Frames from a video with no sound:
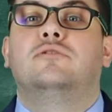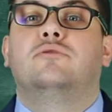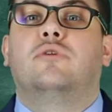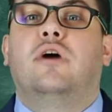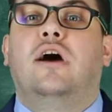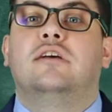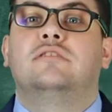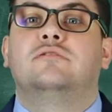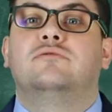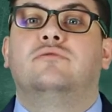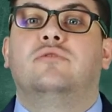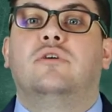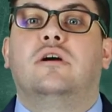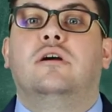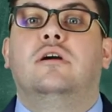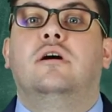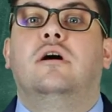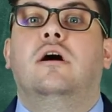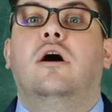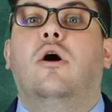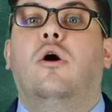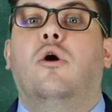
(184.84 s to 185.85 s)

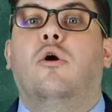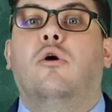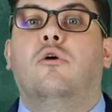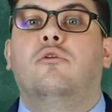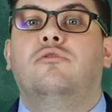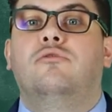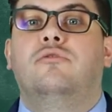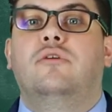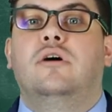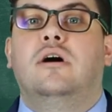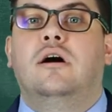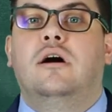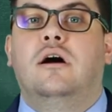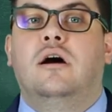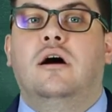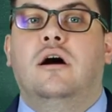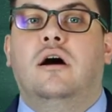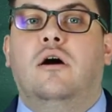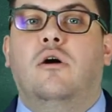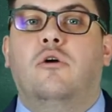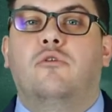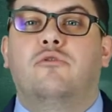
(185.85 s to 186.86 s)
transfer
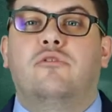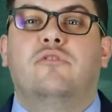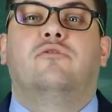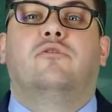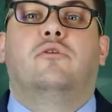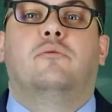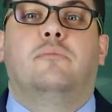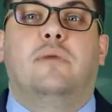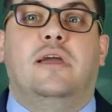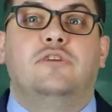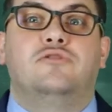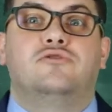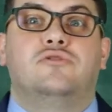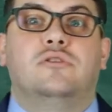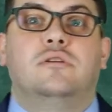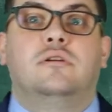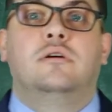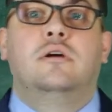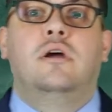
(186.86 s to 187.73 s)
of information,